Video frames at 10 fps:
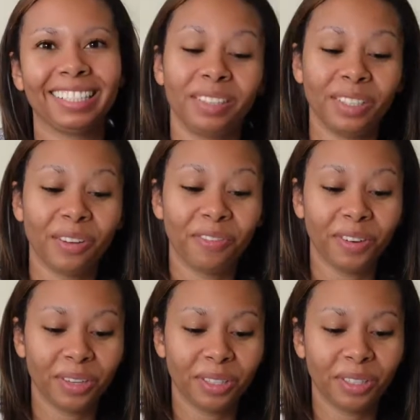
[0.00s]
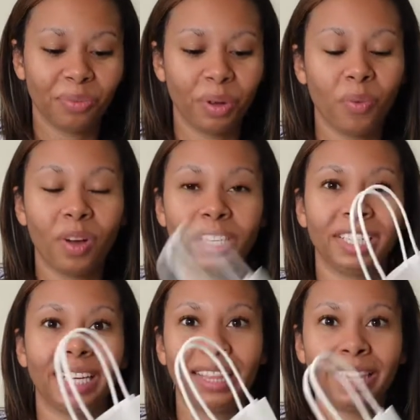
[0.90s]
So first we want
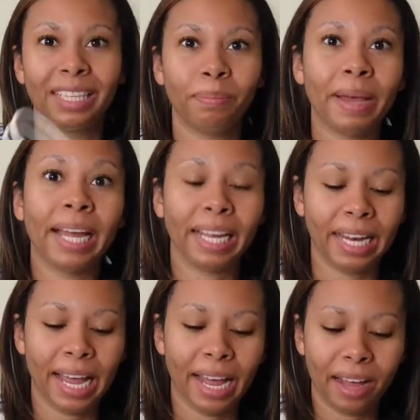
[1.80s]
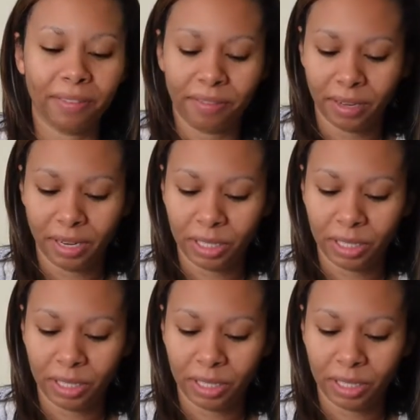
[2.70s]
to cut this bag in half.